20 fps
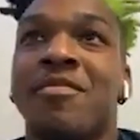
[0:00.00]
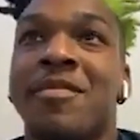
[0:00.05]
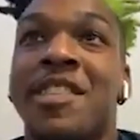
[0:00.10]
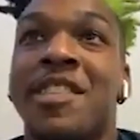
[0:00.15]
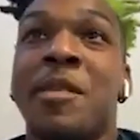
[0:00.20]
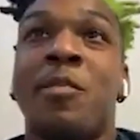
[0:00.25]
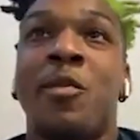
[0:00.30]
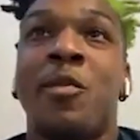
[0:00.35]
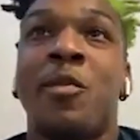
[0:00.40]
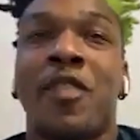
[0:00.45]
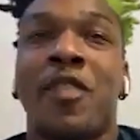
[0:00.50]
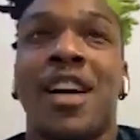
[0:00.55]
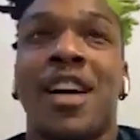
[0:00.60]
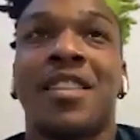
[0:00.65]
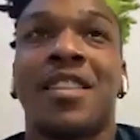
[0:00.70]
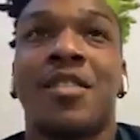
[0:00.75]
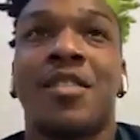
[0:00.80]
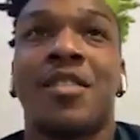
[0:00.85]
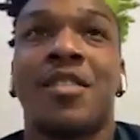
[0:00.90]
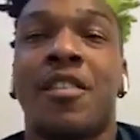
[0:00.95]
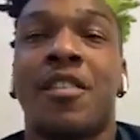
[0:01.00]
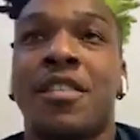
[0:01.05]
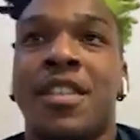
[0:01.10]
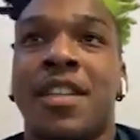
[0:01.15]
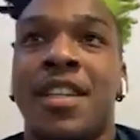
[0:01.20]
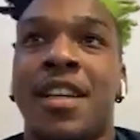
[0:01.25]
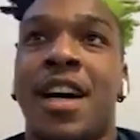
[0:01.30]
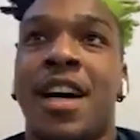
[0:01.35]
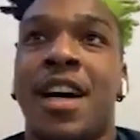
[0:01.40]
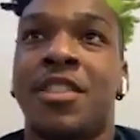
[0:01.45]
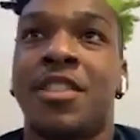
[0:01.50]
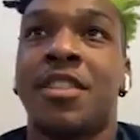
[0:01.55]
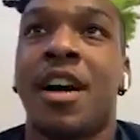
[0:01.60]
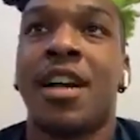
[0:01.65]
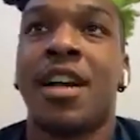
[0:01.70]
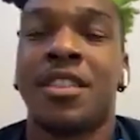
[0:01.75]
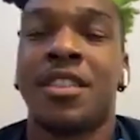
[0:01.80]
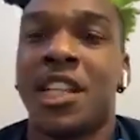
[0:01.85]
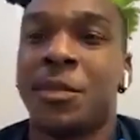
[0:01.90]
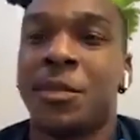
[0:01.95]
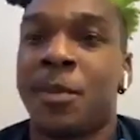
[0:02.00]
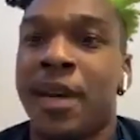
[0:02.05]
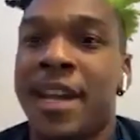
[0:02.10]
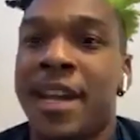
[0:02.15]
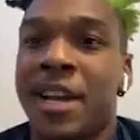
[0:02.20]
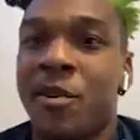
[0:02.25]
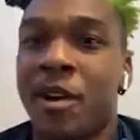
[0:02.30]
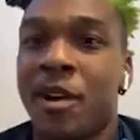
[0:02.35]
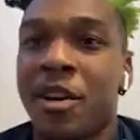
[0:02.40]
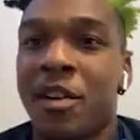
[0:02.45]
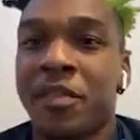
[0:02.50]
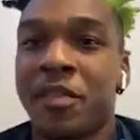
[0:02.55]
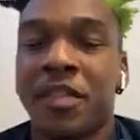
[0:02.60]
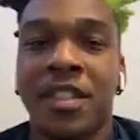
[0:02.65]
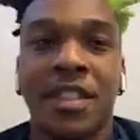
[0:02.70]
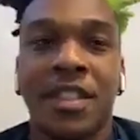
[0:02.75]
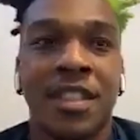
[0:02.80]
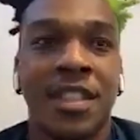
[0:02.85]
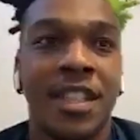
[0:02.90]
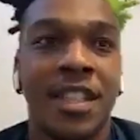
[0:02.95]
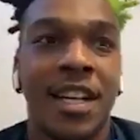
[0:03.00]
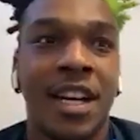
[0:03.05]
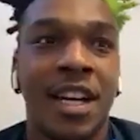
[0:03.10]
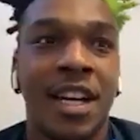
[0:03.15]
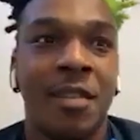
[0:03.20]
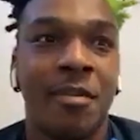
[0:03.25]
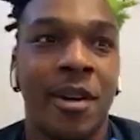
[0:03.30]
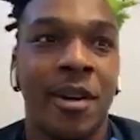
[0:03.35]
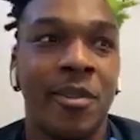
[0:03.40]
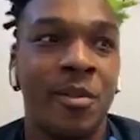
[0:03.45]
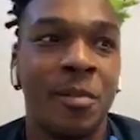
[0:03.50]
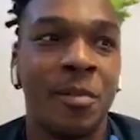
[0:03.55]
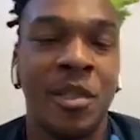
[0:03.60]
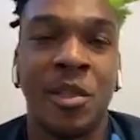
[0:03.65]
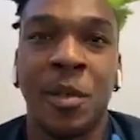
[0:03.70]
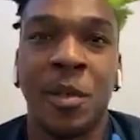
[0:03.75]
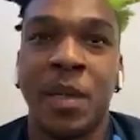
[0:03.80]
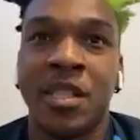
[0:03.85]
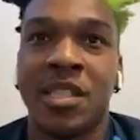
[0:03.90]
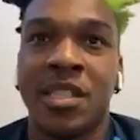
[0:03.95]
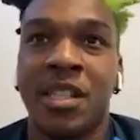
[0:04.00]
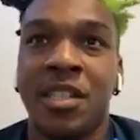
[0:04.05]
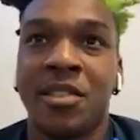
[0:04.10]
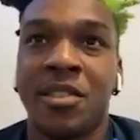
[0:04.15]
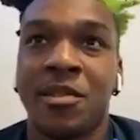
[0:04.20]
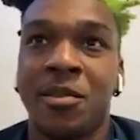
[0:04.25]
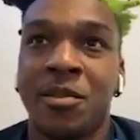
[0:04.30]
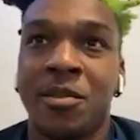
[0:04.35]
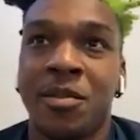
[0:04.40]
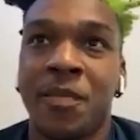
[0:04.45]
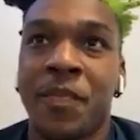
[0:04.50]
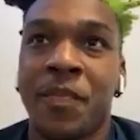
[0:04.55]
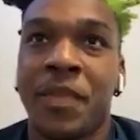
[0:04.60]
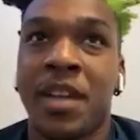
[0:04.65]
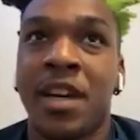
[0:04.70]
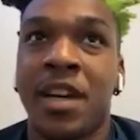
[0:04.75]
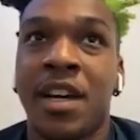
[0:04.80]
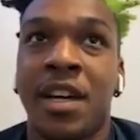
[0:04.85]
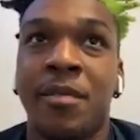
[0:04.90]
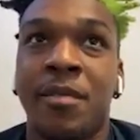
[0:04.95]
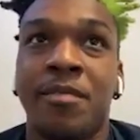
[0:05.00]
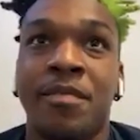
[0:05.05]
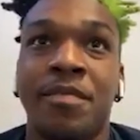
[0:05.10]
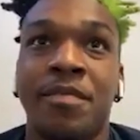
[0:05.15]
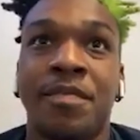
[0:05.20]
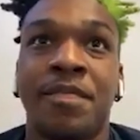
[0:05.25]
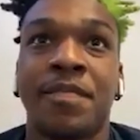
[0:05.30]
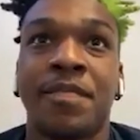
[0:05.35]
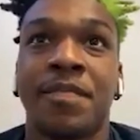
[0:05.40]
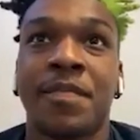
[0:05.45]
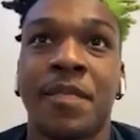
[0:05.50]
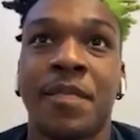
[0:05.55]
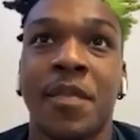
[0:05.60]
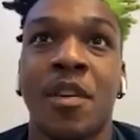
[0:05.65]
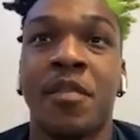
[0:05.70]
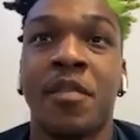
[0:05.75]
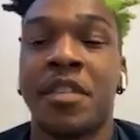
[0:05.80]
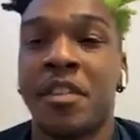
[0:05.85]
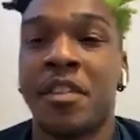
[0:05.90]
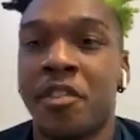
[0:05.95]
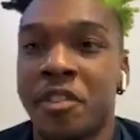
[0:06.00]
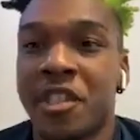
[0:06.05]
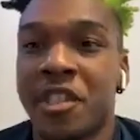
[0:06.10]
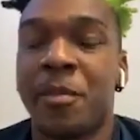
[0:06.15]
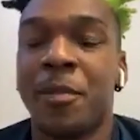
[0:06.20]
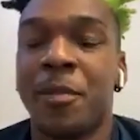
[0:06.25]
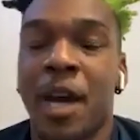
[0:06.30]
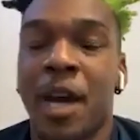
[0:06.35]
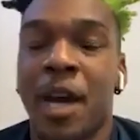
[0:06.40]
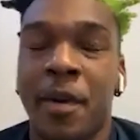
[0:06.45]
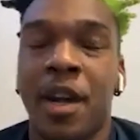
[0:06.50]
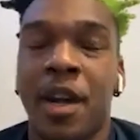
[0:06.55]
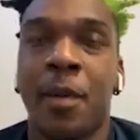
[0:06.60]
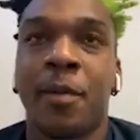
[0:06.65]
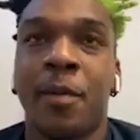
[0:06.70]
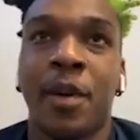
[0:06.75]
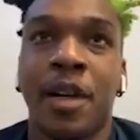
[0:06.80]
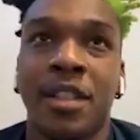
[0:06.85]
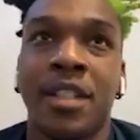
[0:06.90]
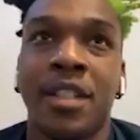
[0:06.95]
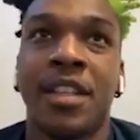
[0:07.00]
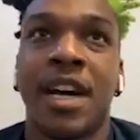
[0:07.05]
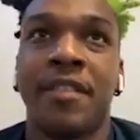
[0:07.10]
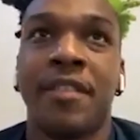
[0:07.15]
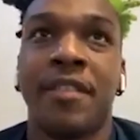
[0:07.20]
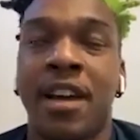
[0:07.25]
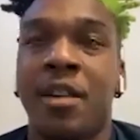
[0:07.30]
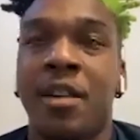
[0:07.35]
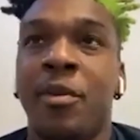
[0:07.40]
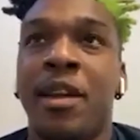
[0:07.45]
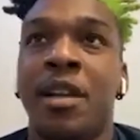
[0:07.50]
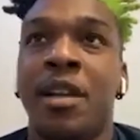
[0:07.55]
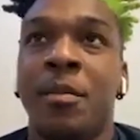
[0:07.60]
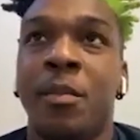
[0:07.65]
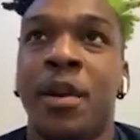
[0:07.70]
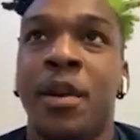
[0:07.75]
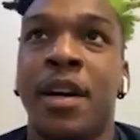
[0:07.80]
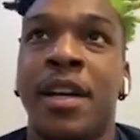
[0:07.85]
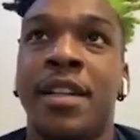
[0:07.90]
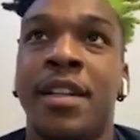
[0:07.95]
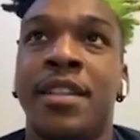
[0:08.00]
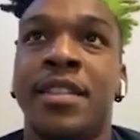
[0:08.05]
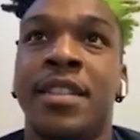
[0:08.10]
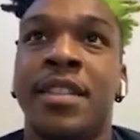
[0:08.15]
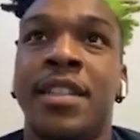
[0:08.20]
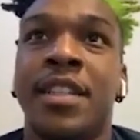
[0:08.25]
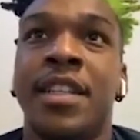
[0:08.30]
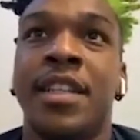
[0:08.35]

simple fact, obviously, I, I change my hair quite often. Um, I normally do it seasonal. Um, obviously, October coming up, I did have Halloween in mind.